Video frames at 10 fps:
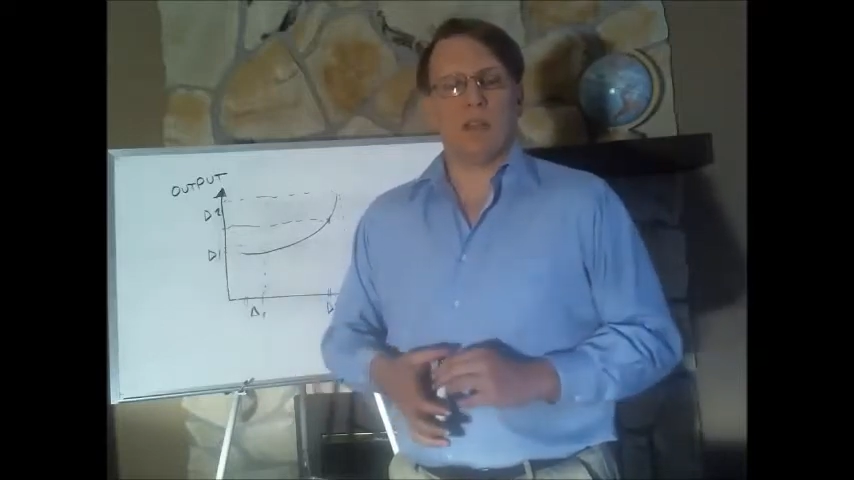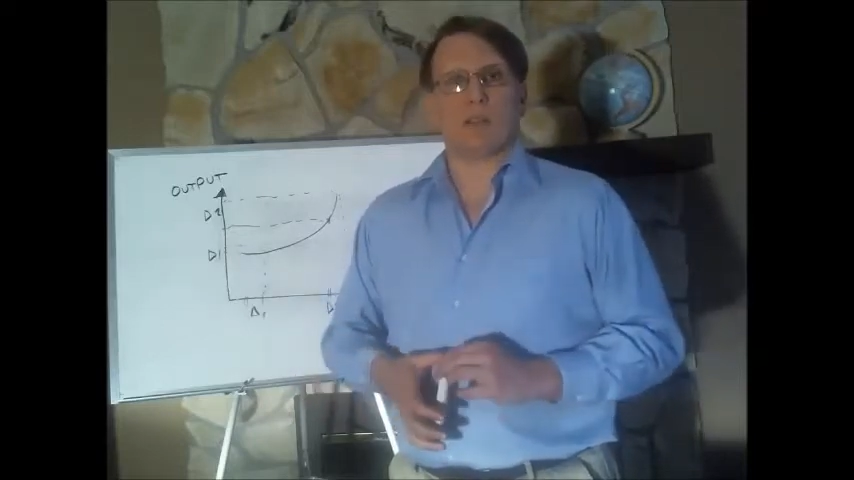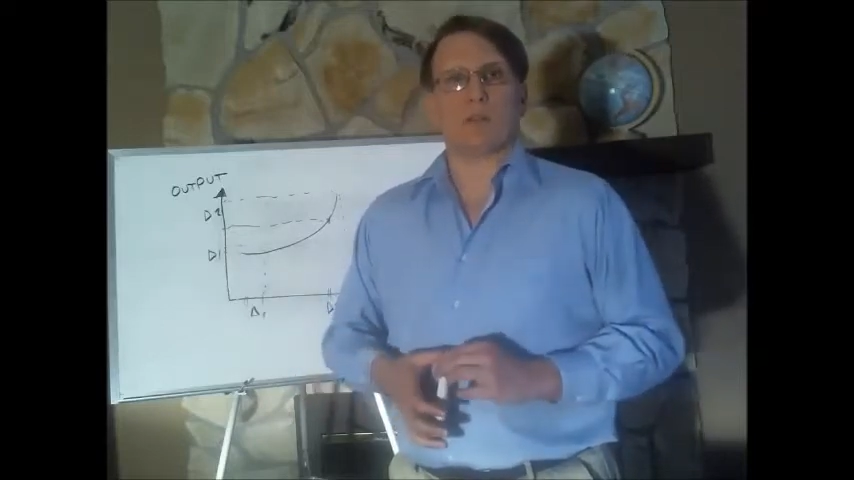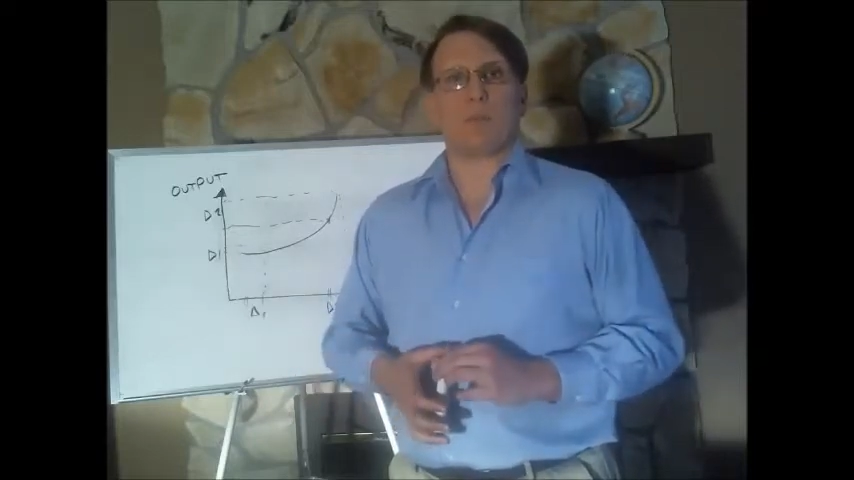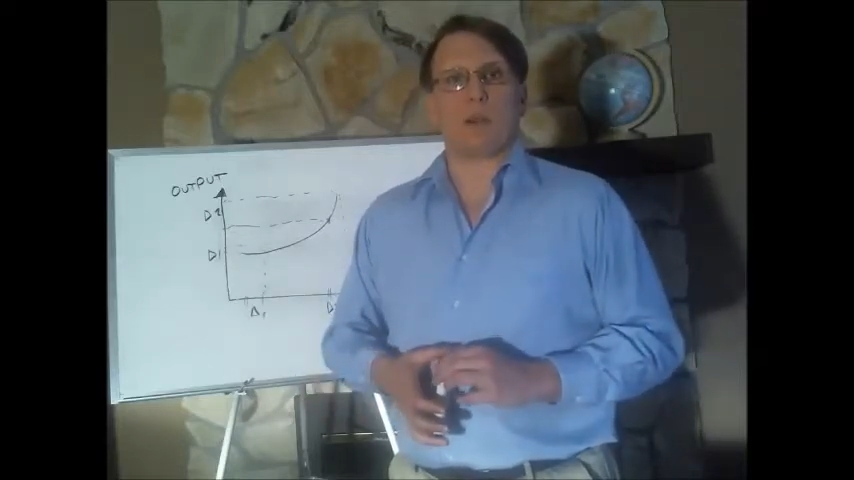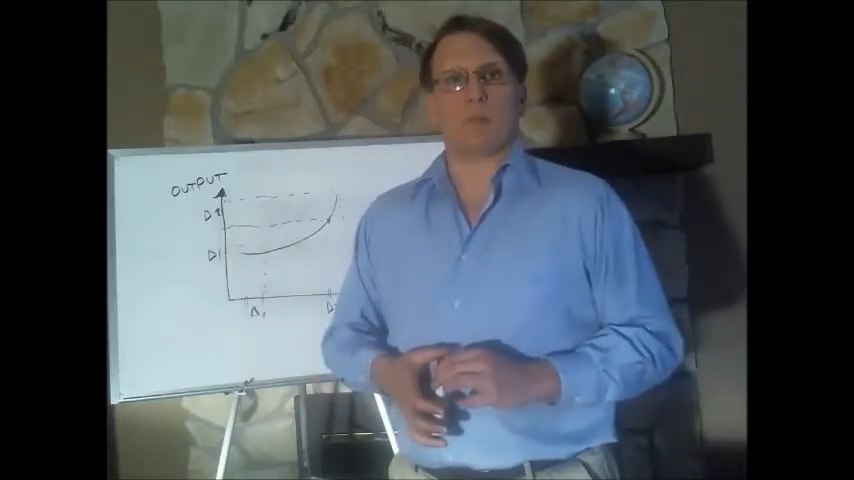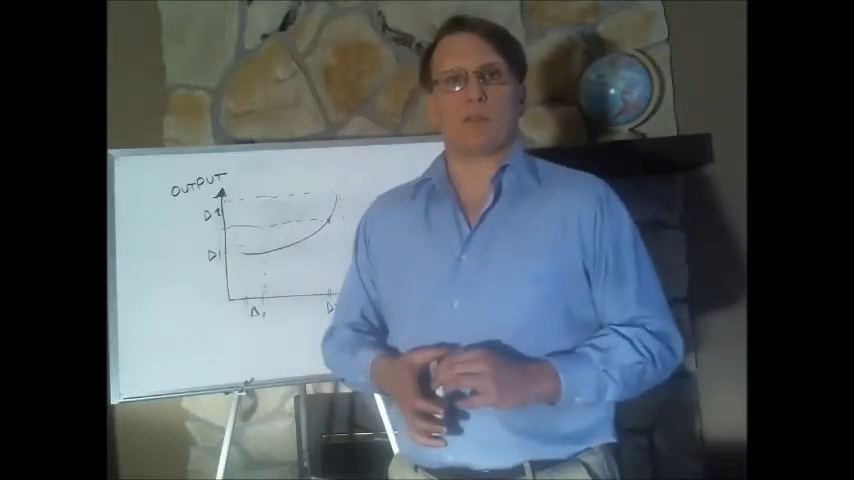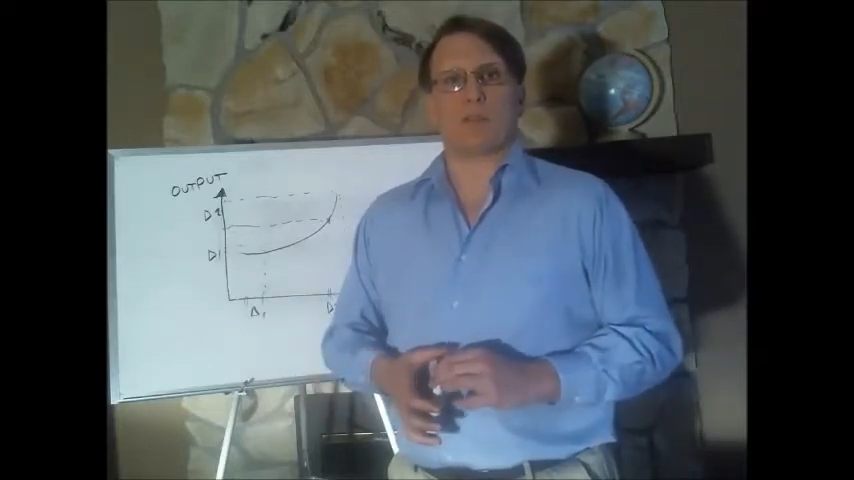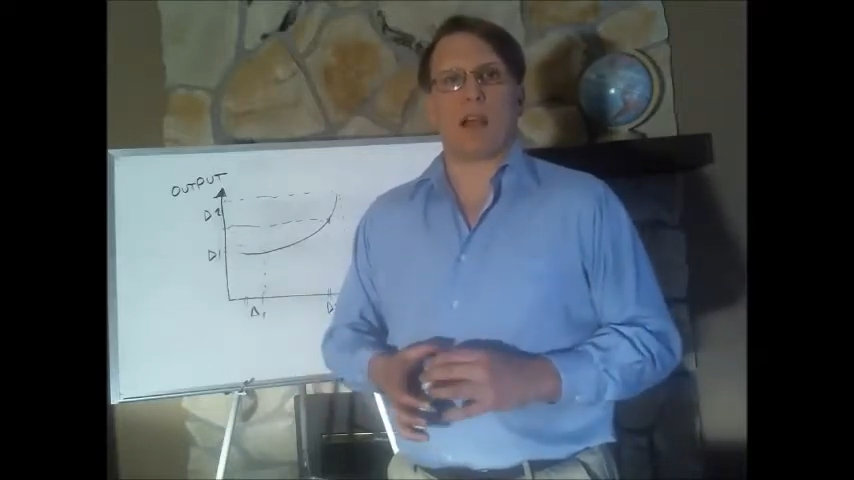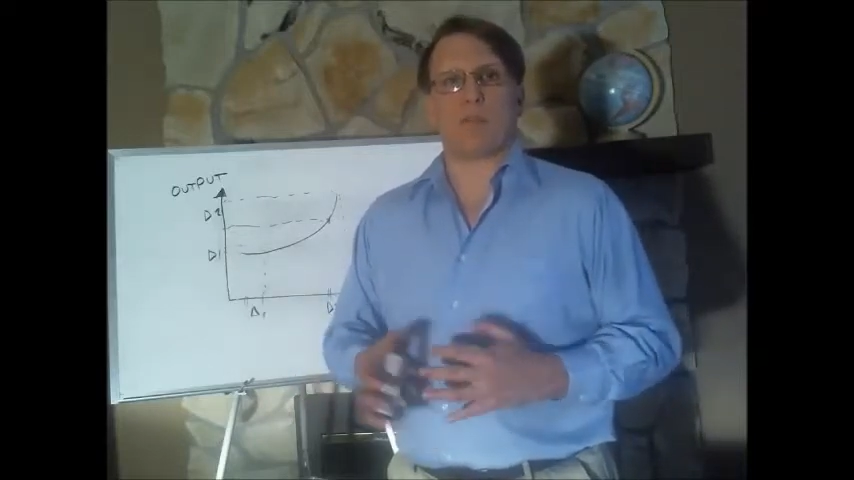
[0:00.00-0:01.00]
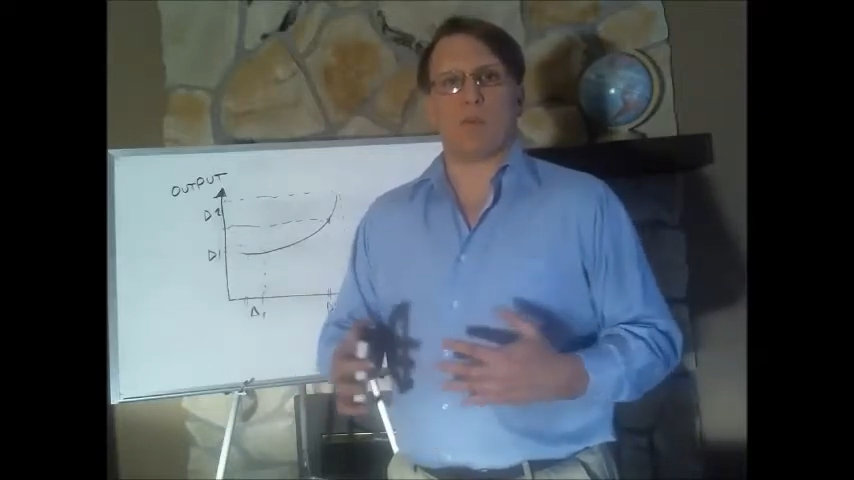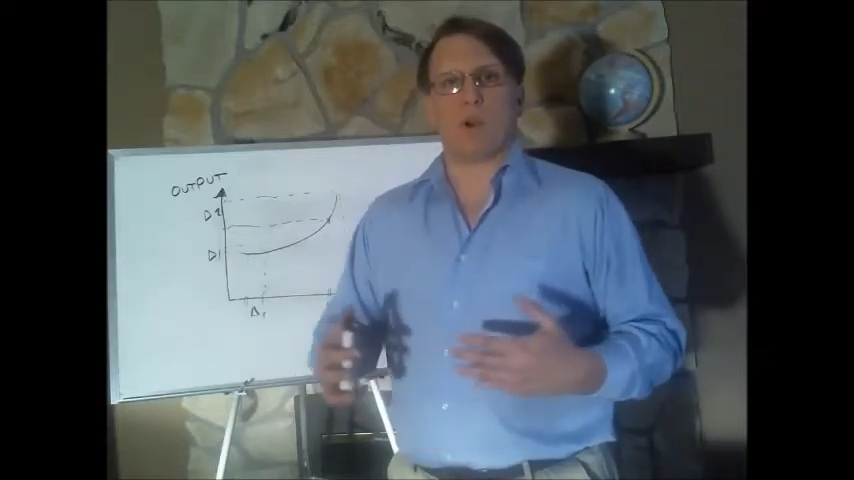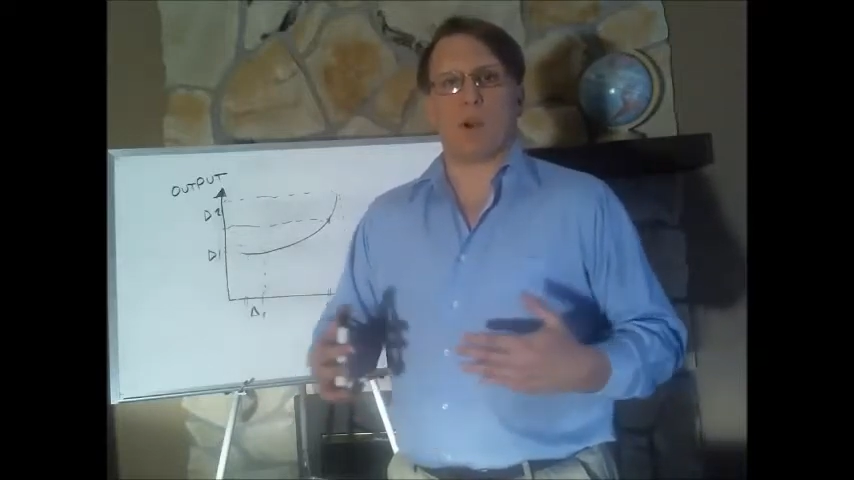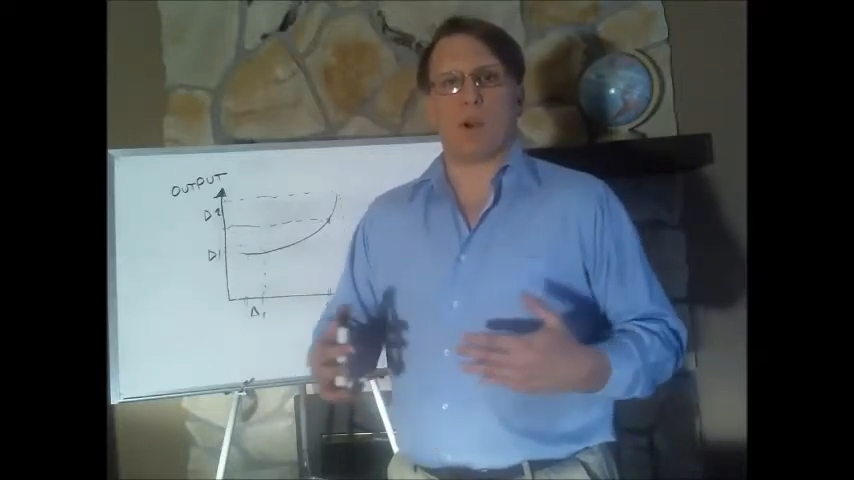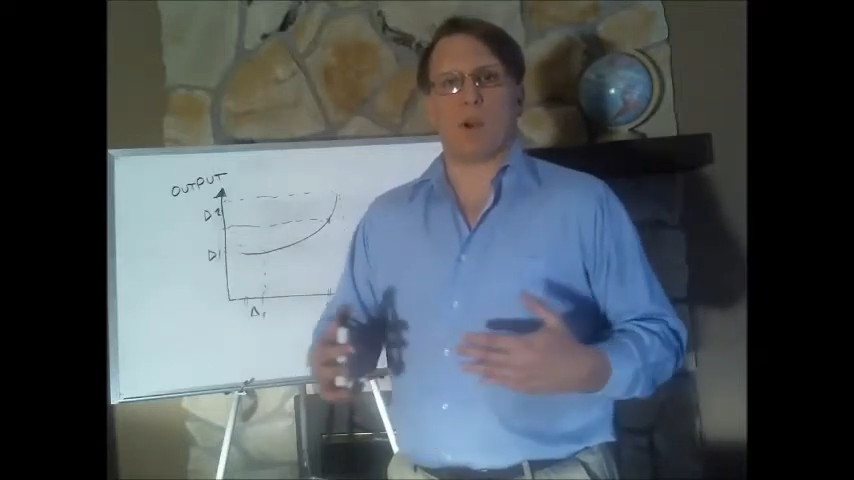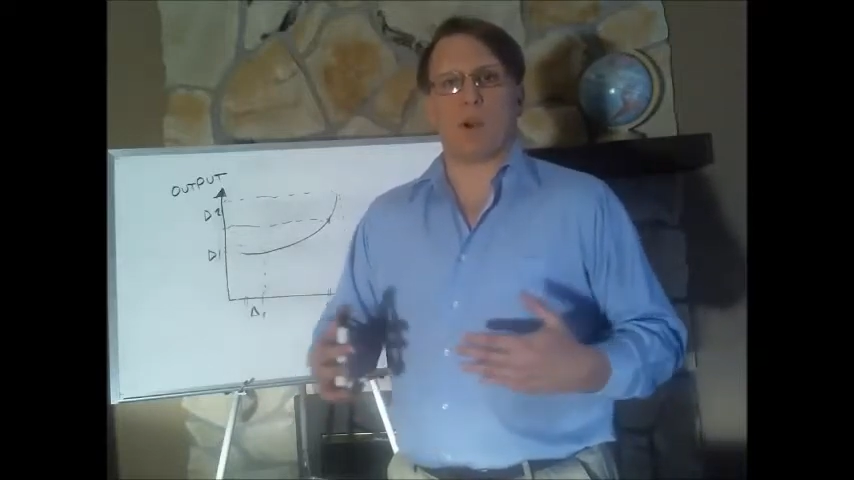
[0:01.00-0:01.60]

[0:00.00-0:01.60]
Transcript: experiment software